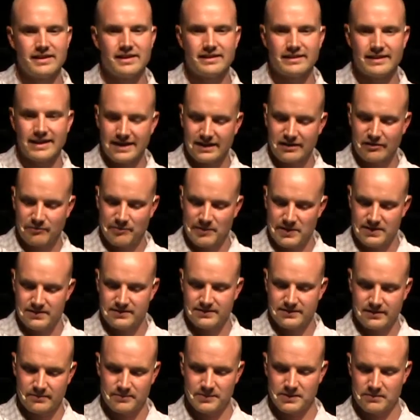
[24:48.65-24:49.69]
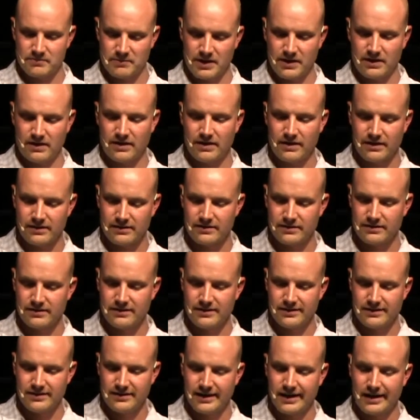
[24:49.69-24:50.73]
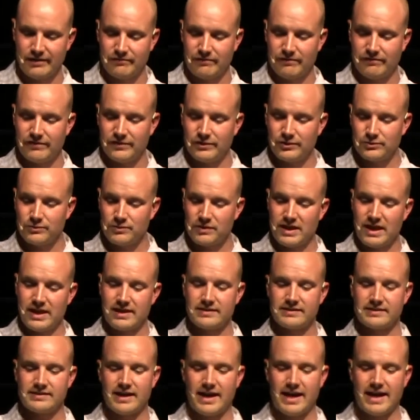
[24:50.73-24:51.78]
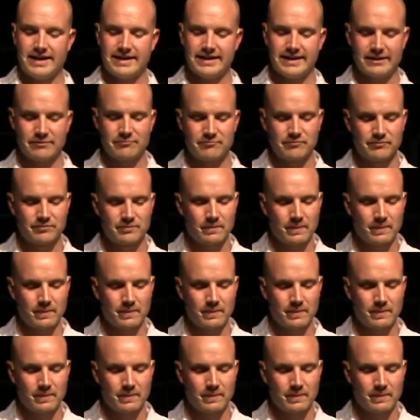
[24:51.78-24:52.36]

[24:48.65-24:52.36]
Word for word: a lack of peace comes in my heart. And I'm filled with anxiety.